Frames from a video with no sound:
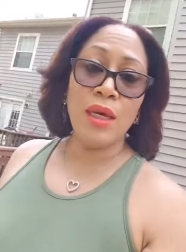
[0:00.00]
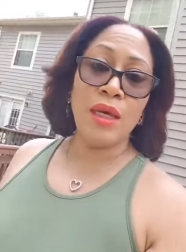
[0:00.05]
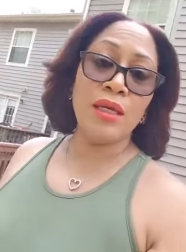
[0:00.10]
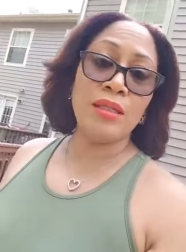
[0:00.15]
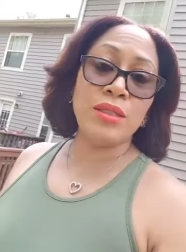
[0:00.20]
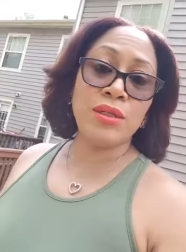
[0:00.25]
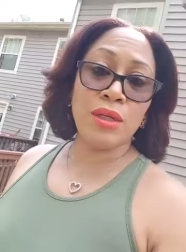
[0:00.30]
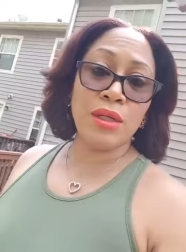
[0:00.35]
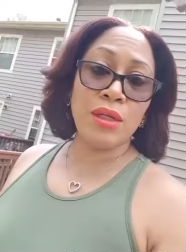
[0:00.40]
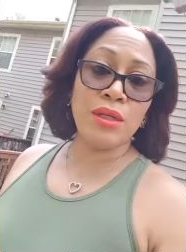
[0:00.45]

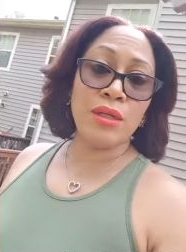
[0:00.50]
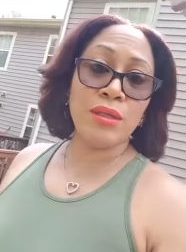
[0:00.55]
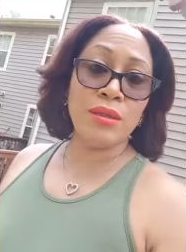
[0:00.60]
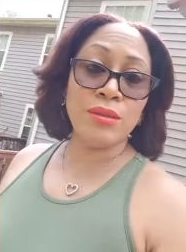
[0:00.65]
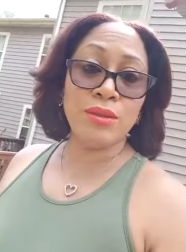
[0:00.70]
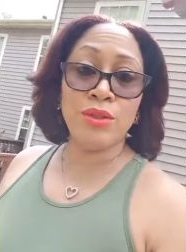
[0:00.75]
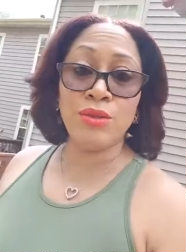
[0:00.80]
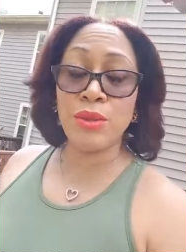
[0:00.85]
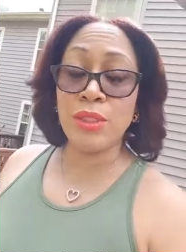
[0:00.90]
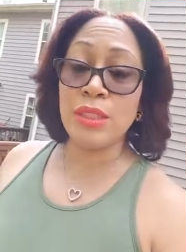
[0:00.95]
It's going
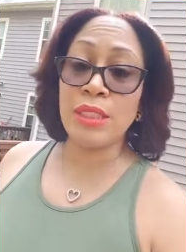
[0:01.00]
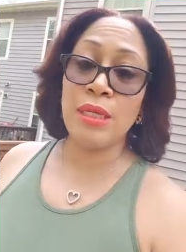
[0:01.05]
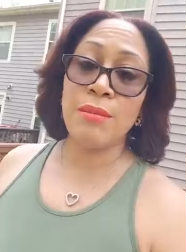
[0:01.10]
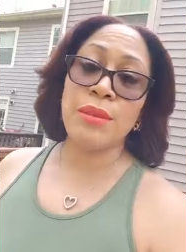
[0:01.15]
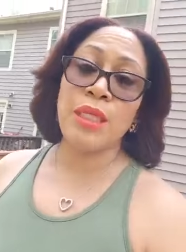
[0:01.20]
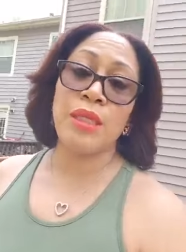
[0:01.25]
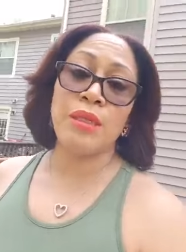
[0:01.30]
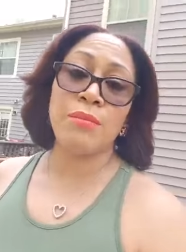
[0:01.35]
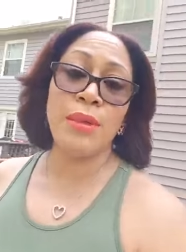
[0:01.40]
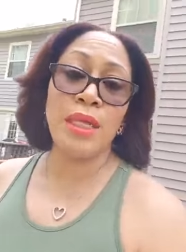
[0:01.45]
to do the
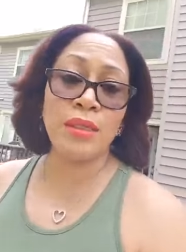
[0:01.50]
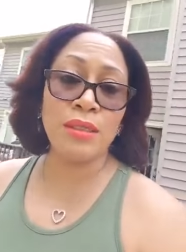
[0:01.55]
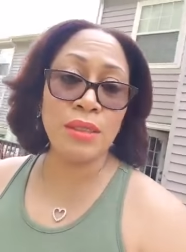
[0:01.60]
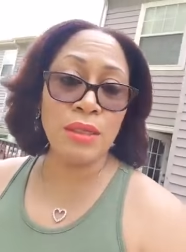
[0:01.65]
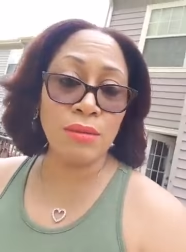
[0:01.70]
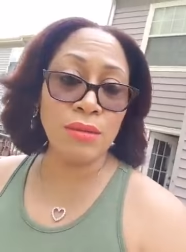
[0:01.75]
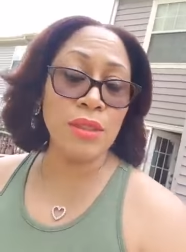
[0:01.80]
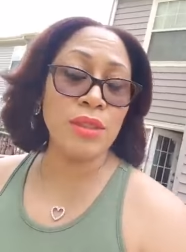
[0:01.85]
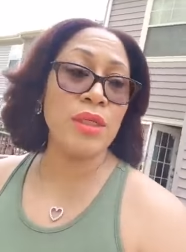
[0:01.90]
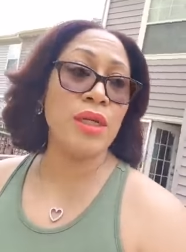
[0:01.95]
same thing that
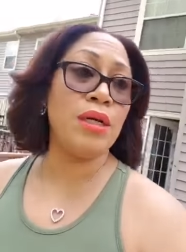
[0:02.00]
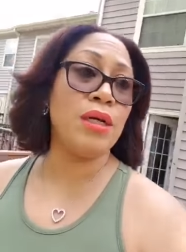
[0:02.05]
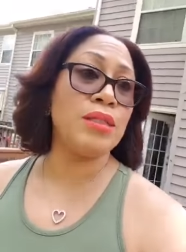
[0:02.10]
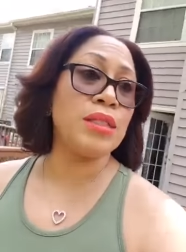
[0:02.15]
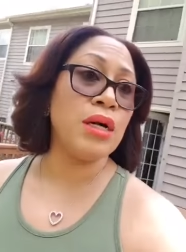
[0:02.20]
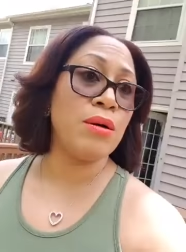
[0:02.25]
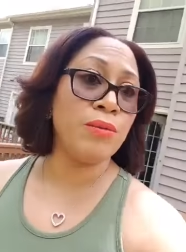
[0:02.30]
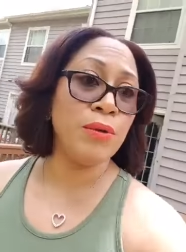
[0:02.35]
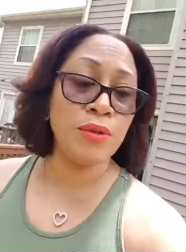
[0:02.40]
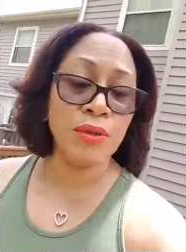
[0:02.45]
melatonin
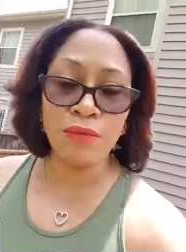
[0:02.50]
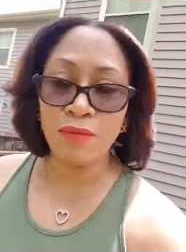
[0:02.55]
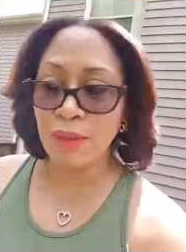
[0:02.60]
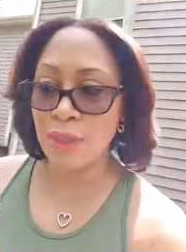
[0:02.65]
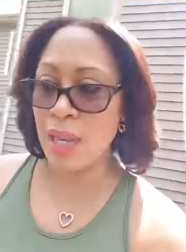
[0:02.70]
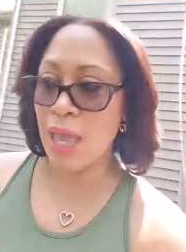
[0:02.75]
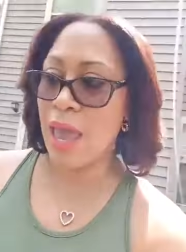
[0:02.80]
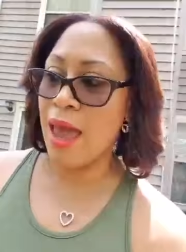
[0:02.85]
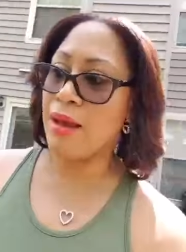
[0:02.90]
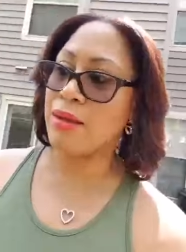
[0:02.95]
does, help you to
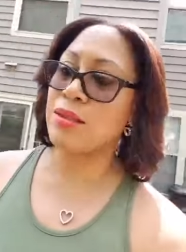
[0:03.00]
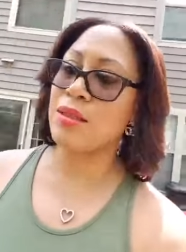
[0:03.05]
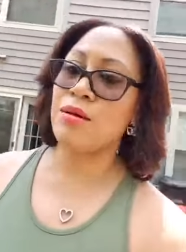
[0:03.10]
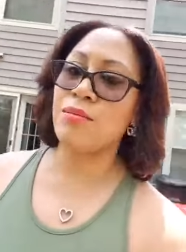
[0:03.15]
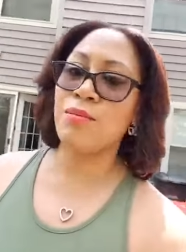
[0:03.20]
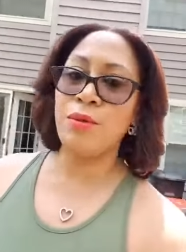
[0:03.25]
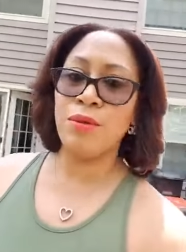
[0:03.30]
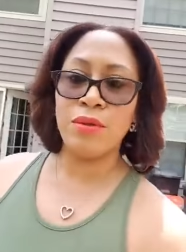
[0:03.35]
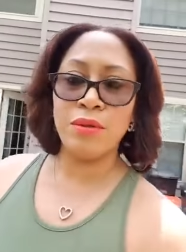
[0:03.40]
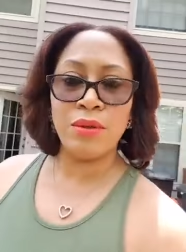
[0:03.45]
relax,
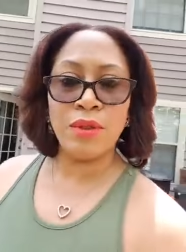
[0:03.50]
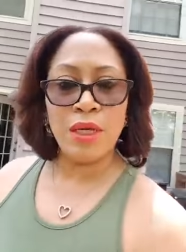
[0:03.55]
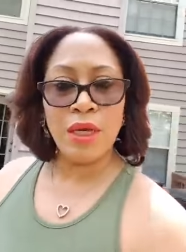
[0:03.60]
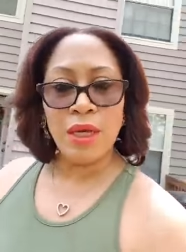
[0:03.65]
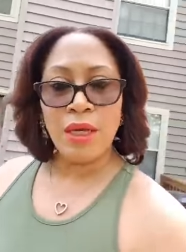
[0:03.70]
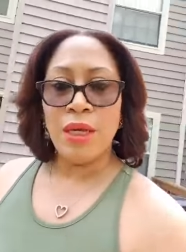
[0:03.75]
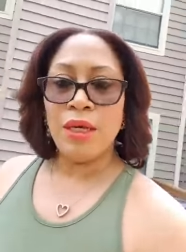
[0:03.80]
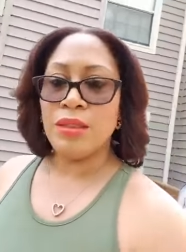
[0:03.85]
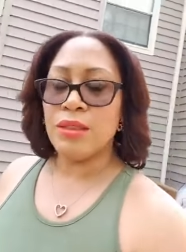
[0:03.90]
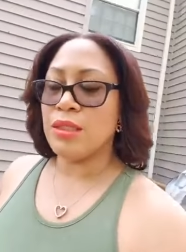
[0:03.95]
help you to
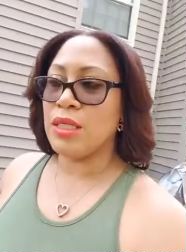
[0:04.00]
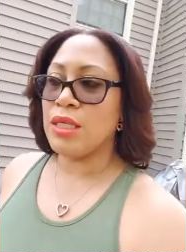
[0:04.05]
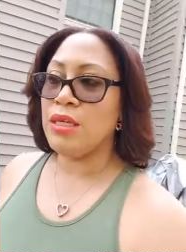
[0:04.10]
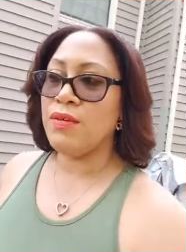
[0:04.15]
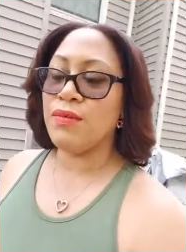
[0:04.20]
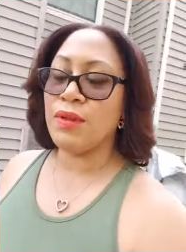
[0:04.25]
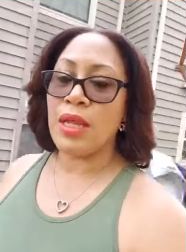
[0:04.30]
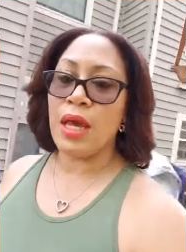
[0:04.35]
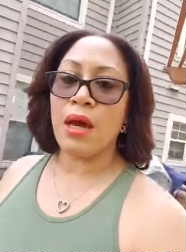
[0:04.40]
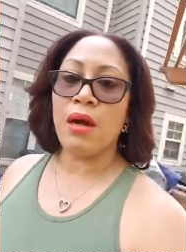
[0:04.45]
just
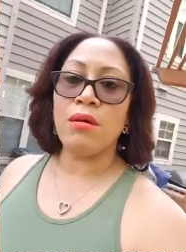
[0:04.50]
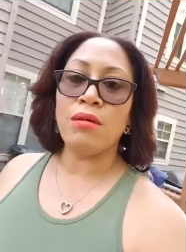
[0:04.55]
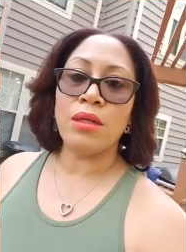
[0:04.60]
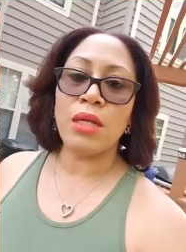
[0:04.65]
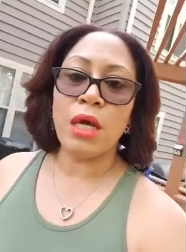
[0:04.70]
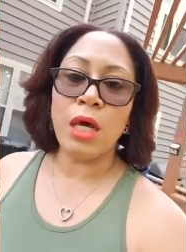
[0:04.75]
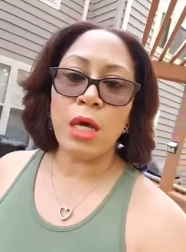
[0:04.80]
even out.